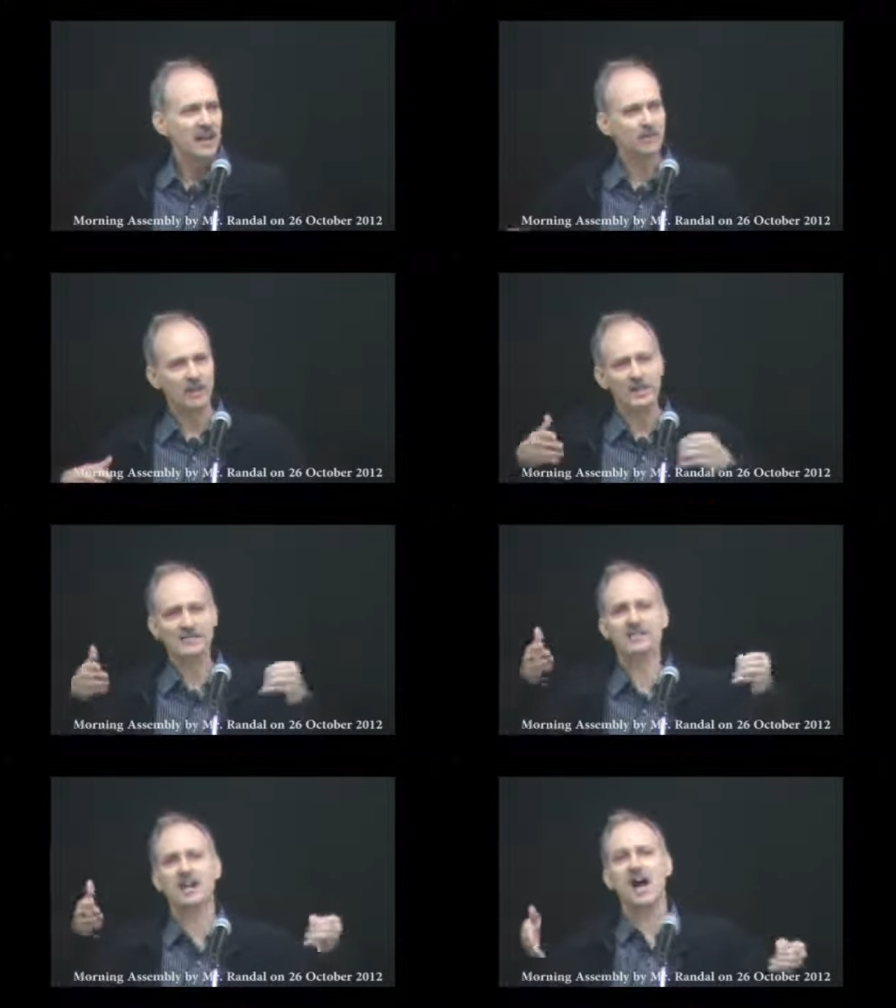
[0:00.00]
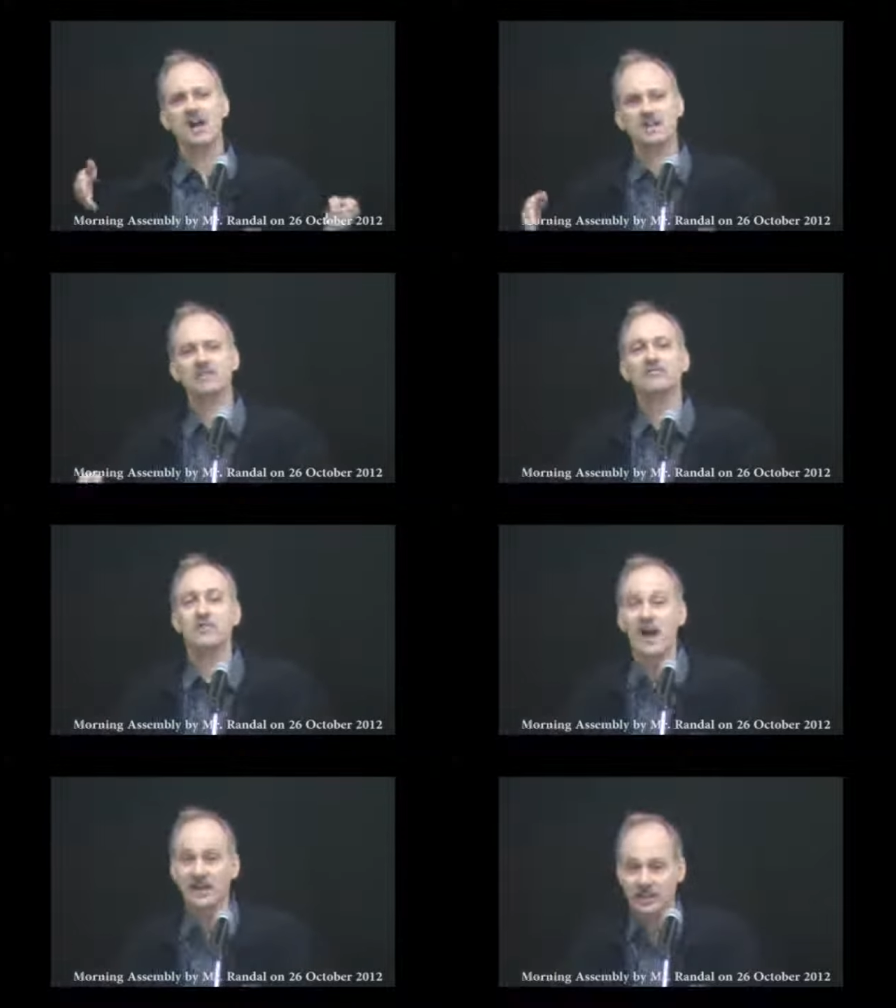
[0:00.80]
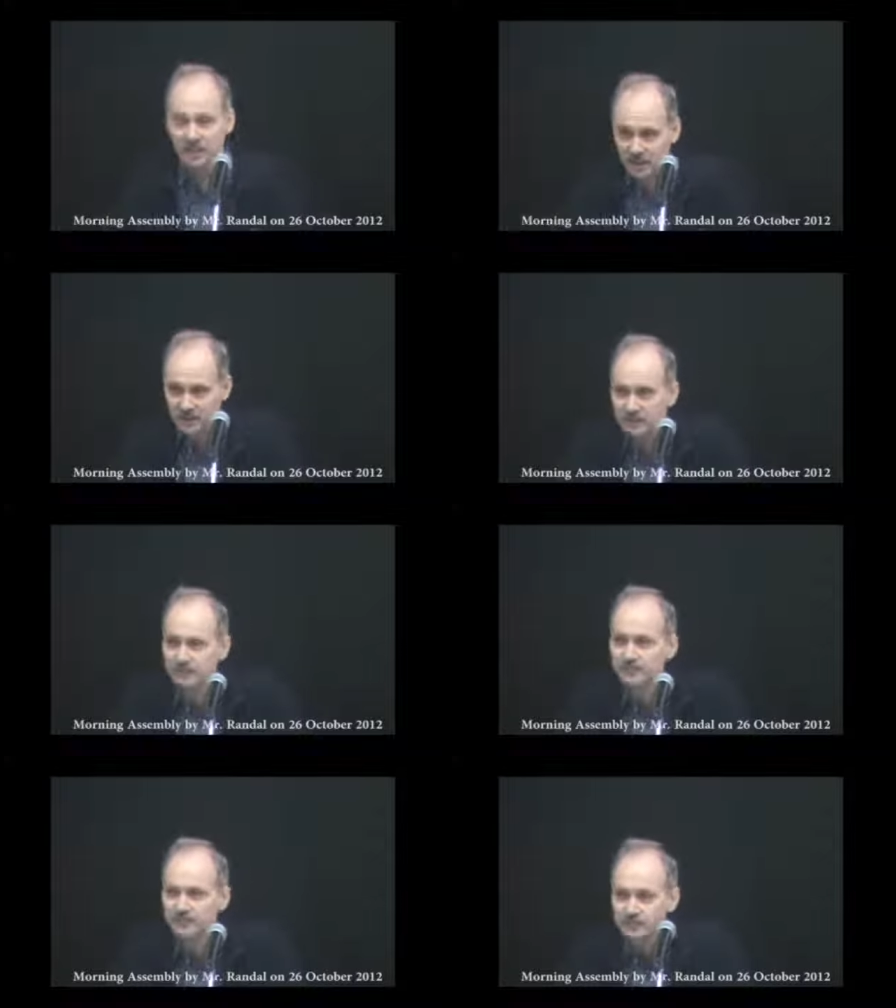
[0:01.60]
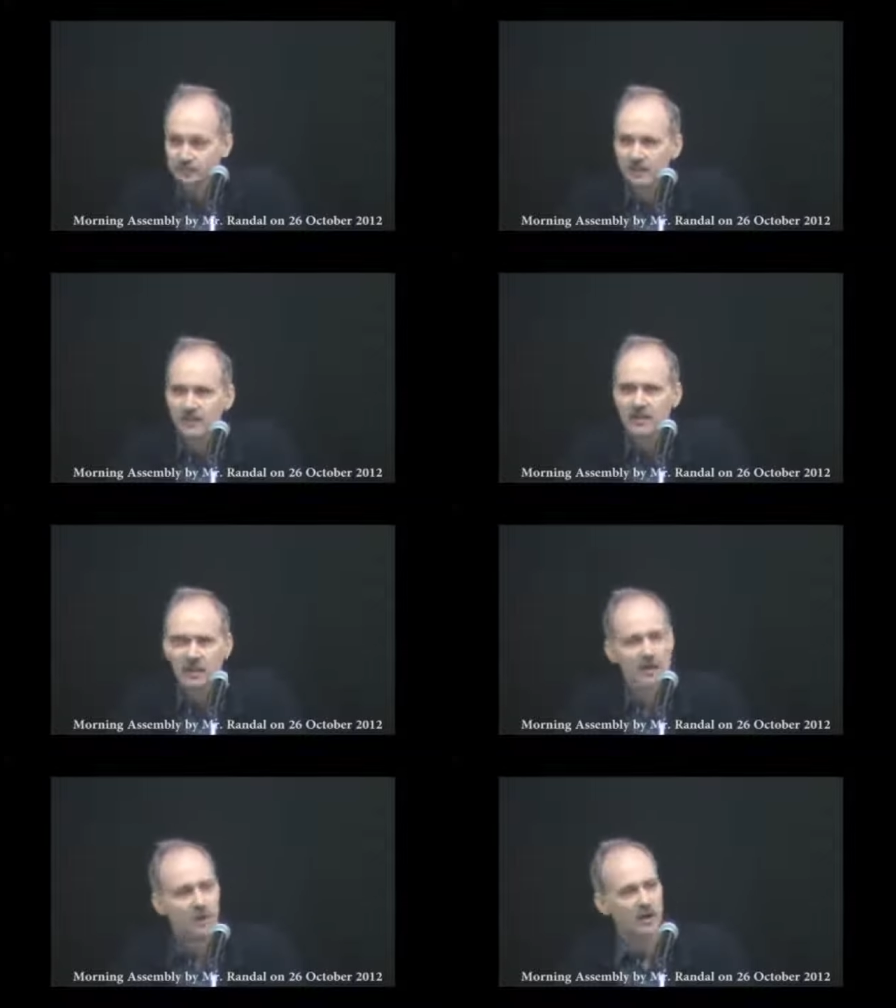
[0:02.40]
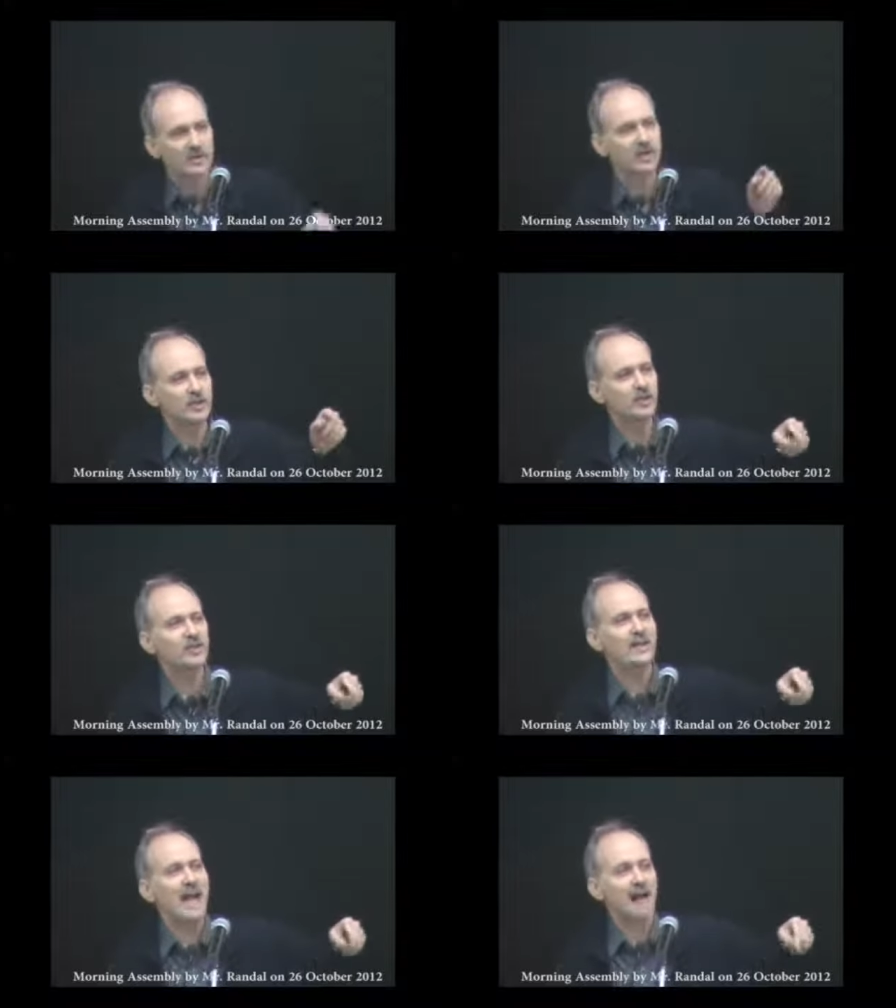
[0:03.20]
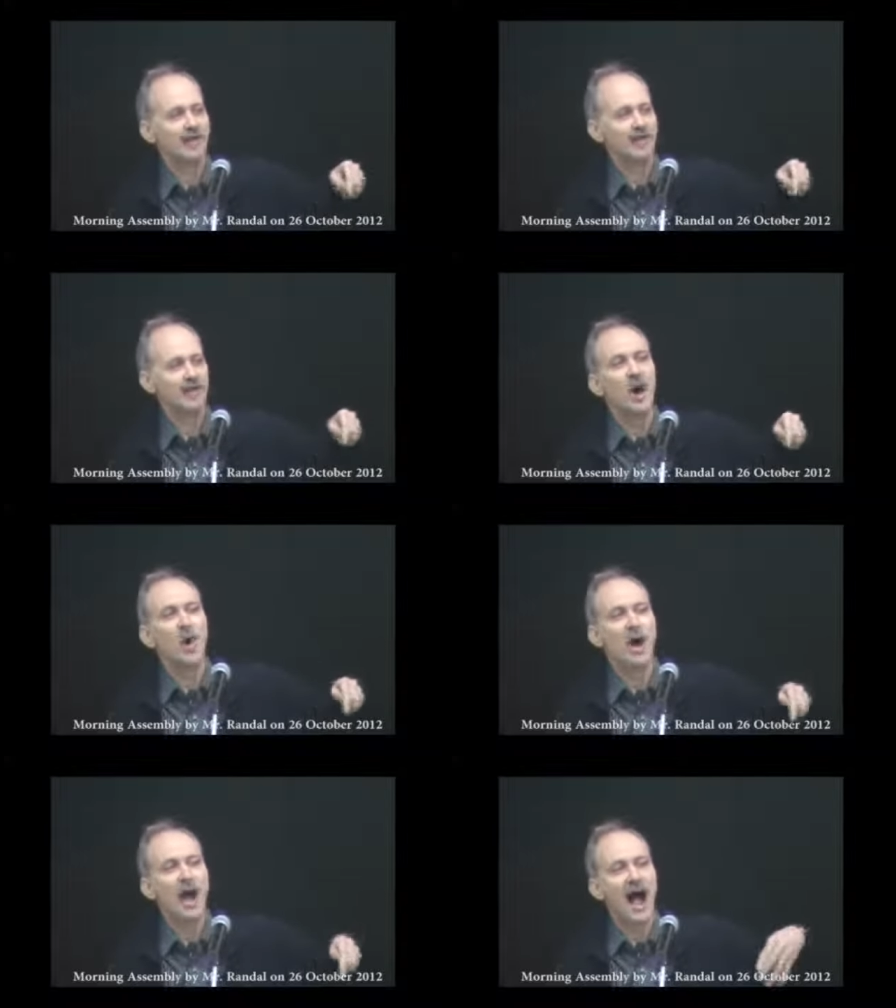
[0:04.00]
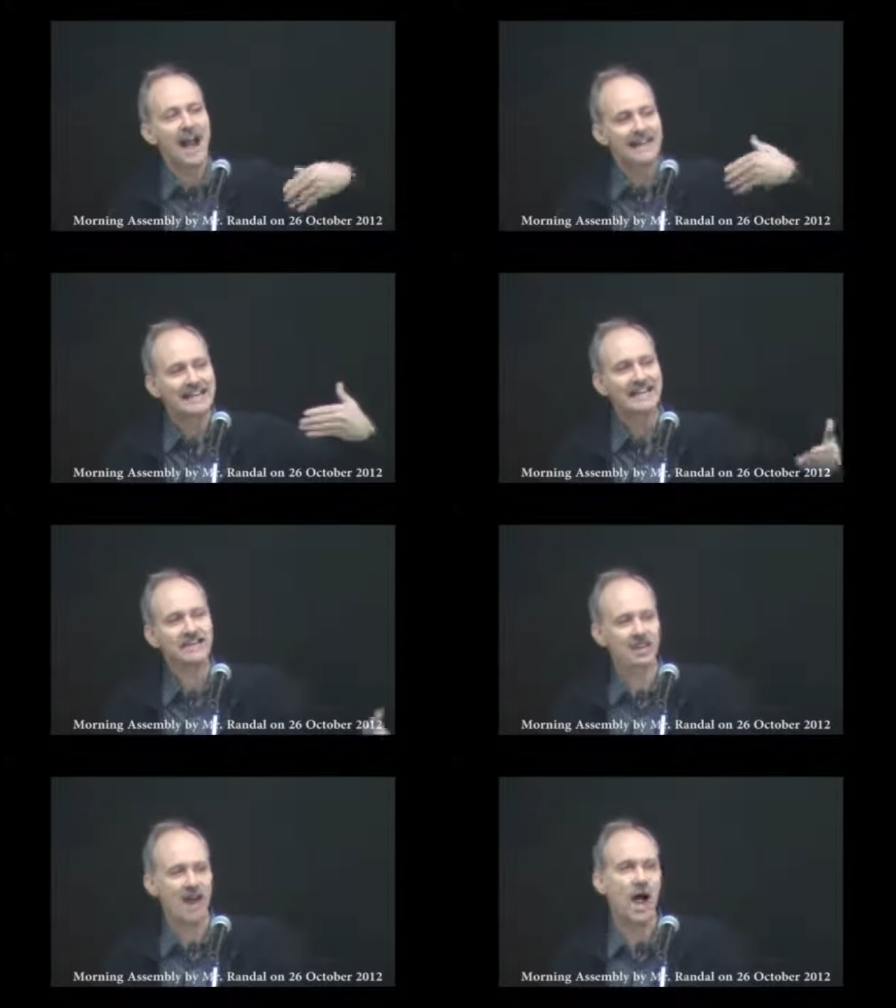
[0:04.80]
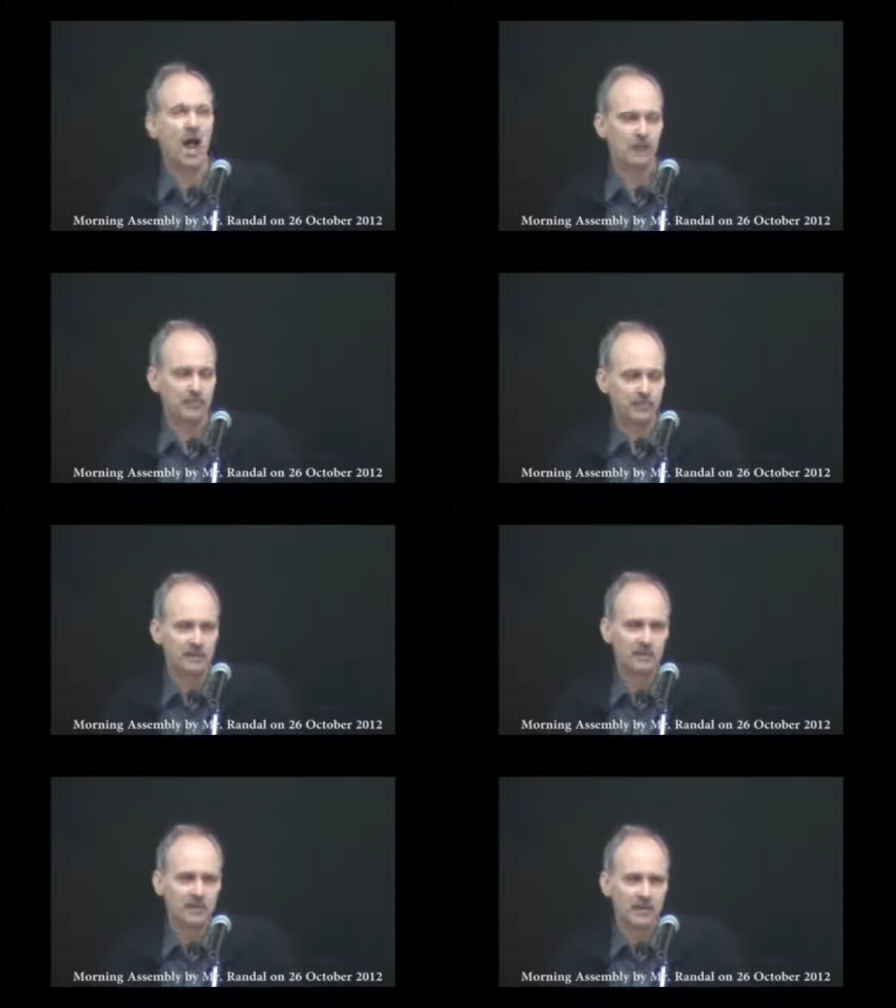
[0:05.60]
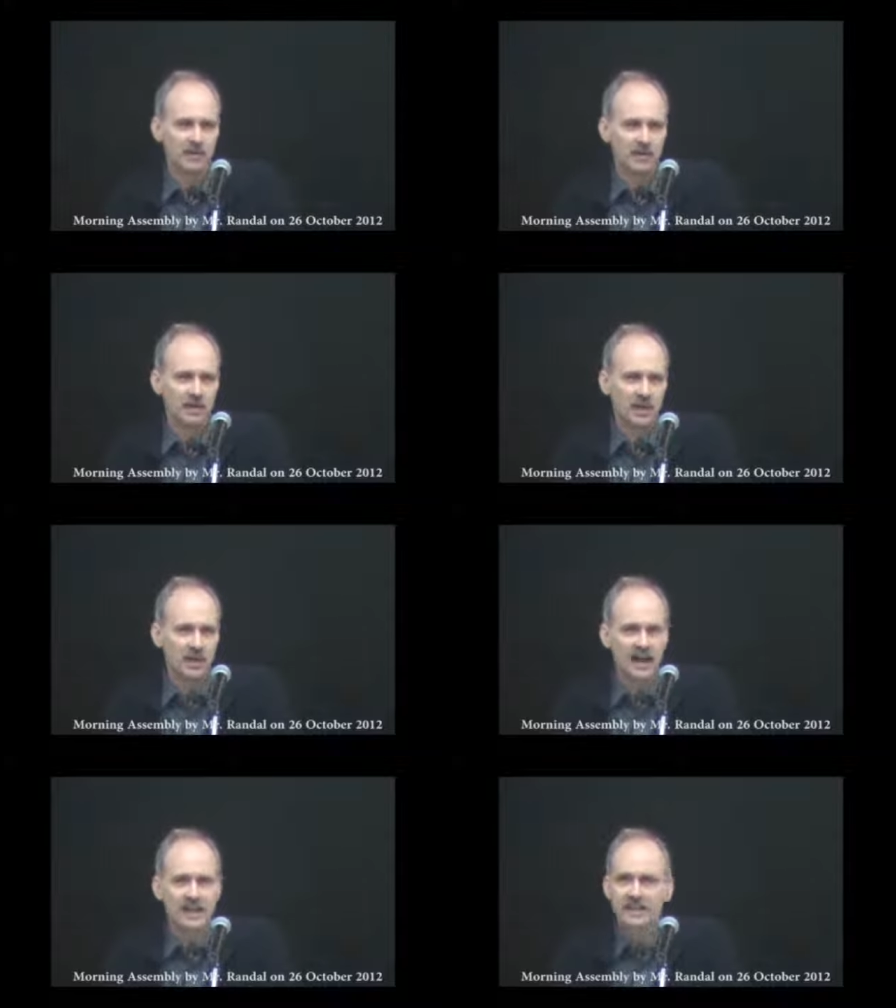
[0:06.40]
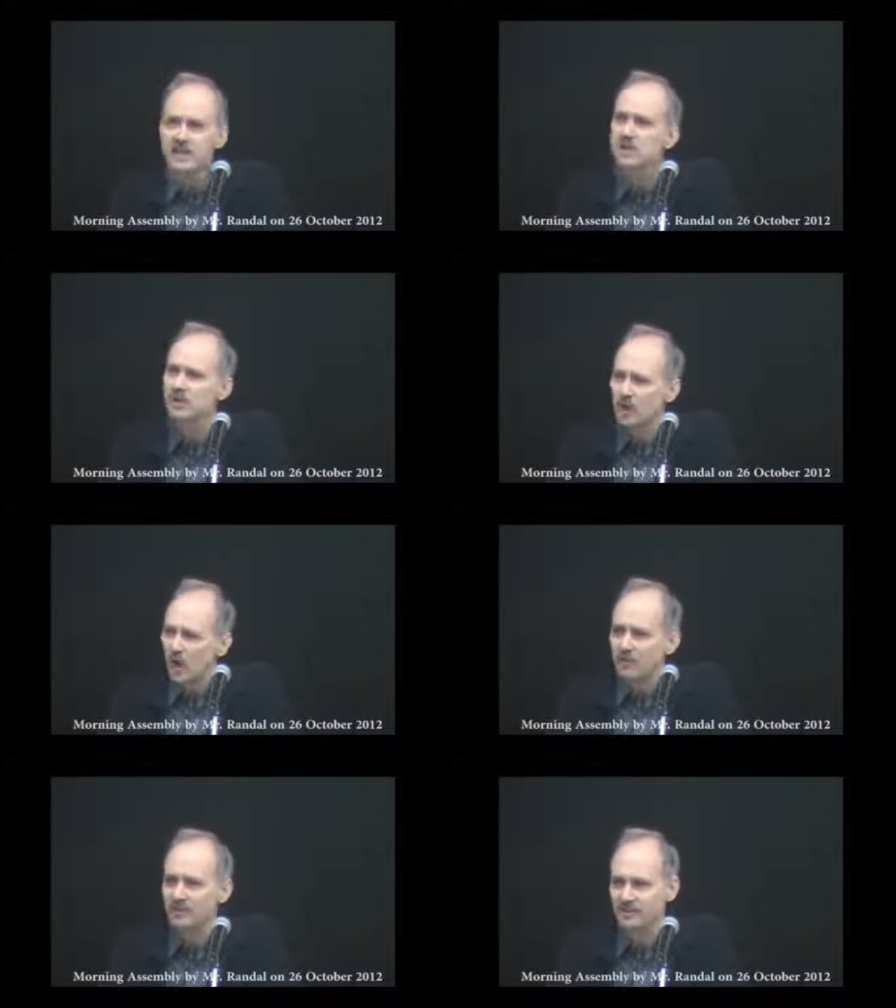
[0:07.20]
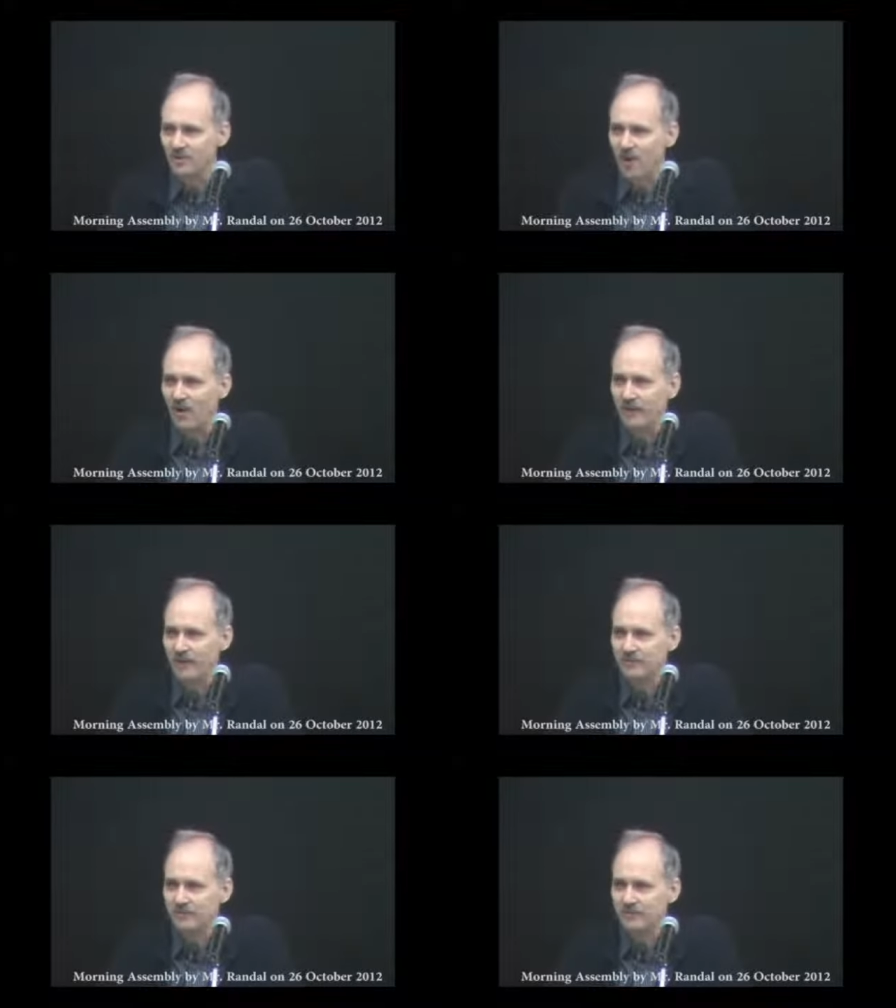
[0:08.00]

and let's start fresh. In order to do that, Noah, I need your help. And I think you know the story.